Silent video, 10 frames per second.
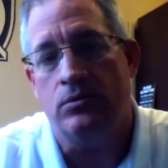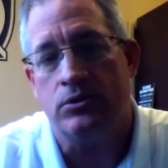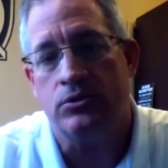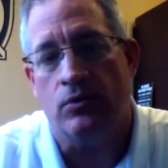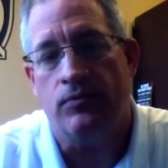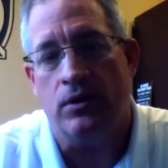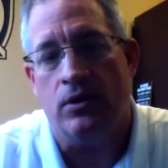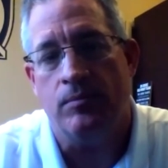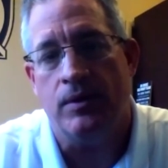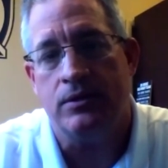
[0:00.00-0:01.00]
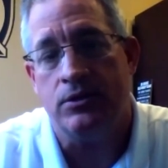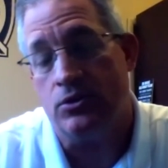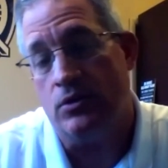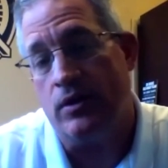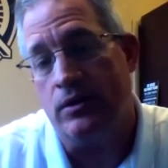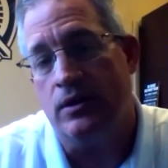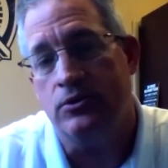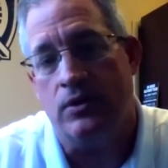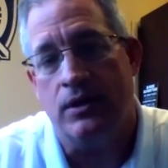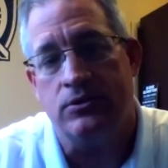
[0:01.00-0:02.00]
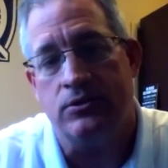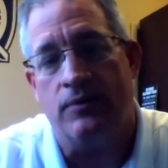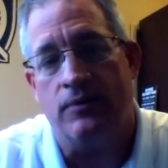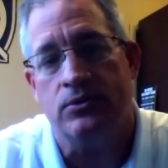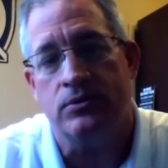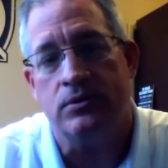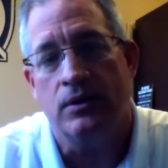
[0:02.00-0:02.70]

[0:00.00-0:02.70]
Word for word: to serve the Army, to serve our country as officers